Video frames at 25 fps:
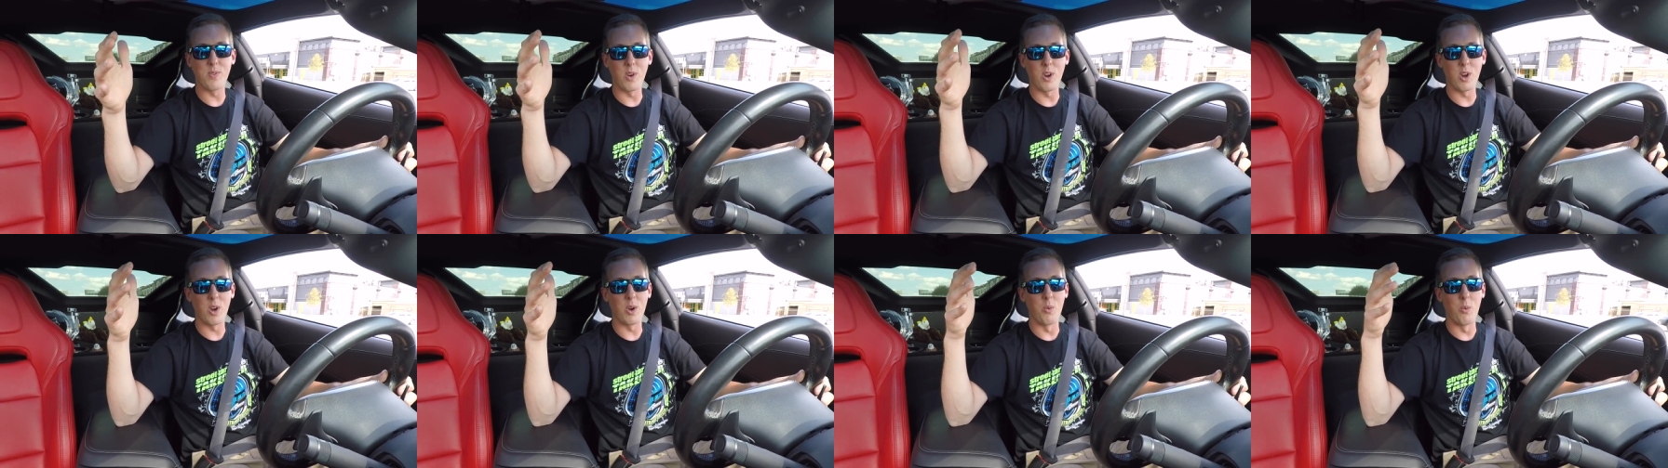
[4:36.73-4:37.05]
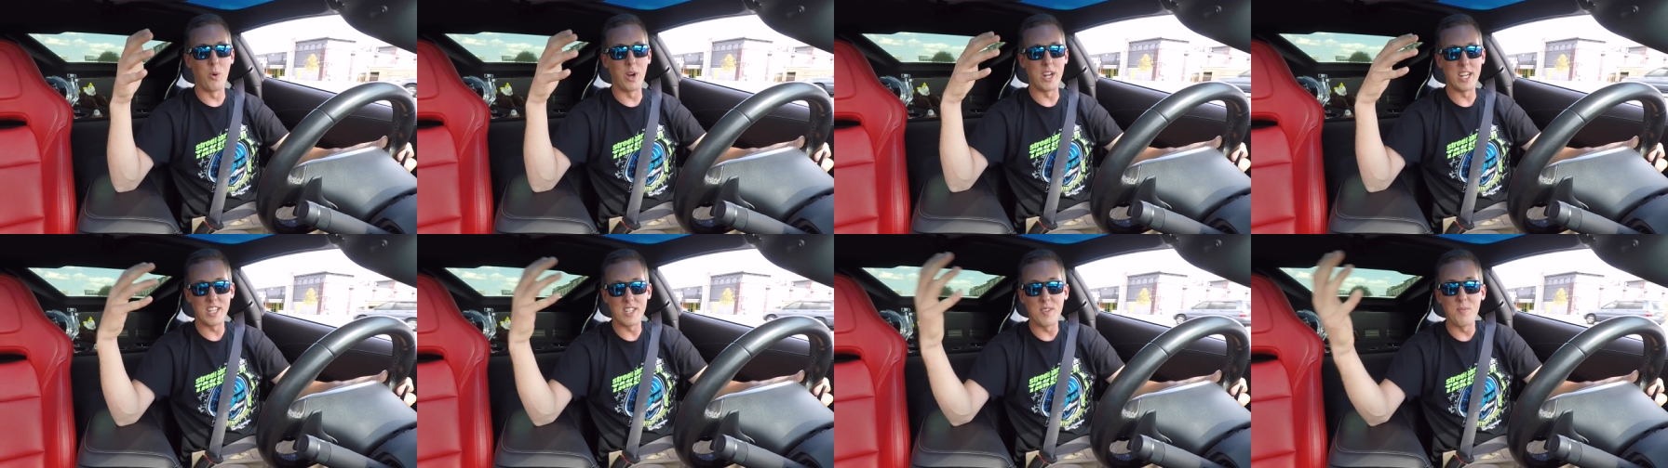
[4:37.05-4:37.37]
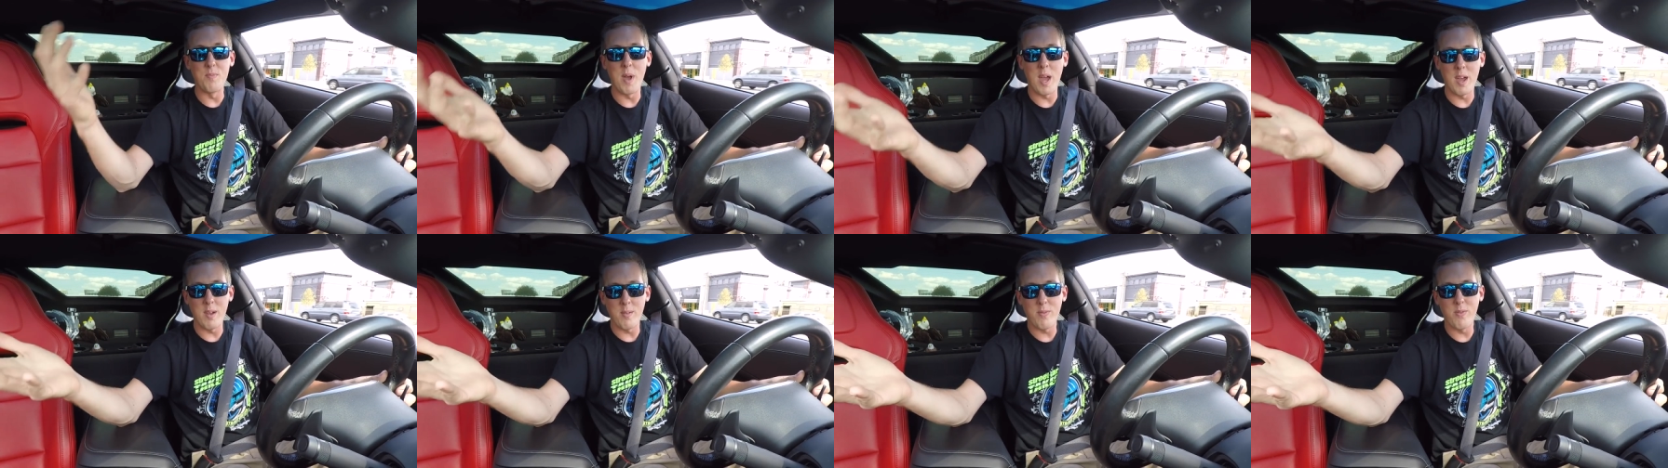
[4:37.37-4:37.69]
for what it's
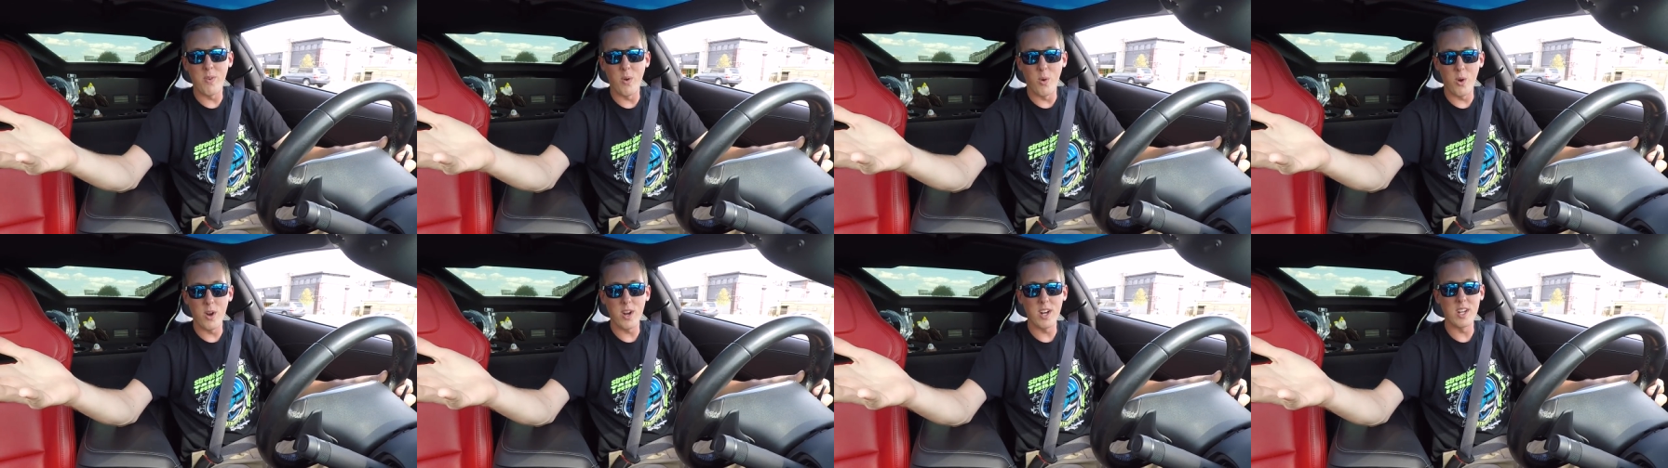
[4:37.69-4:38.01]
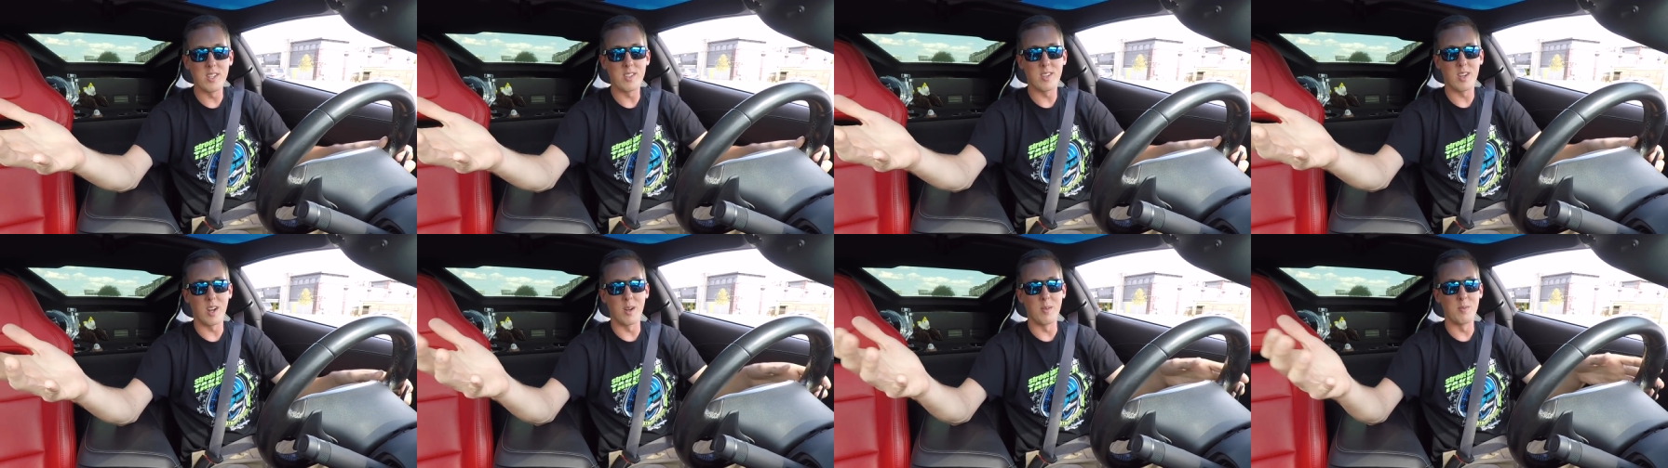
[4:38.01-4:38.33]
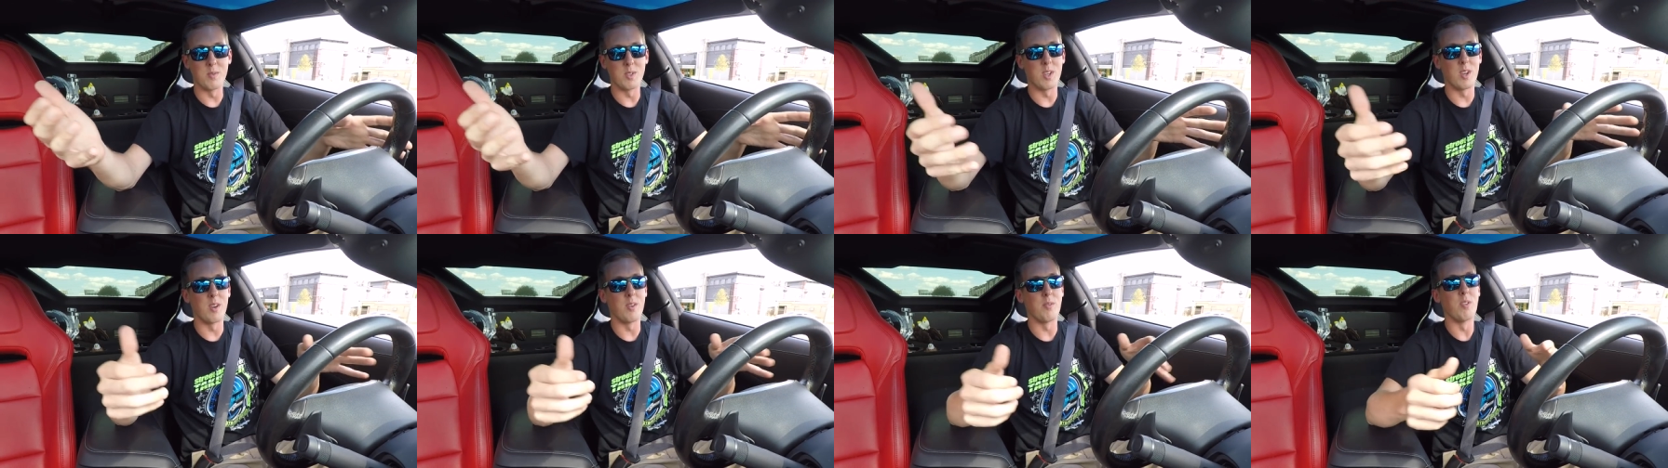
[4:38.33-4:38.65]
meant for in
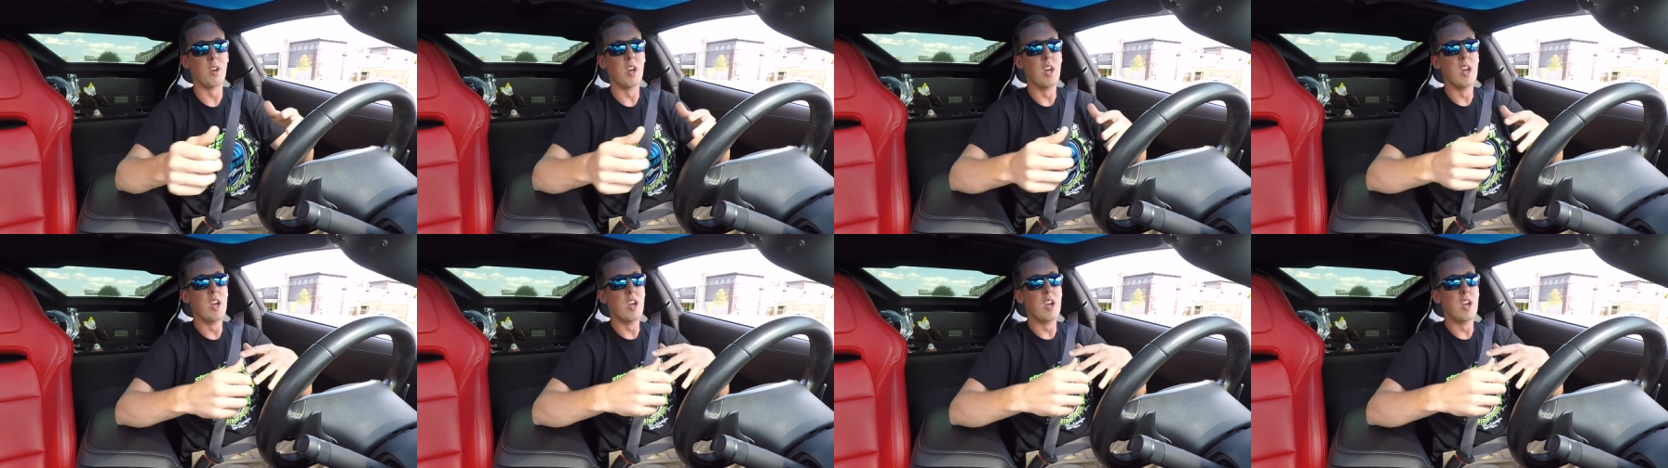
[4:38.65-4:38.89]
terms of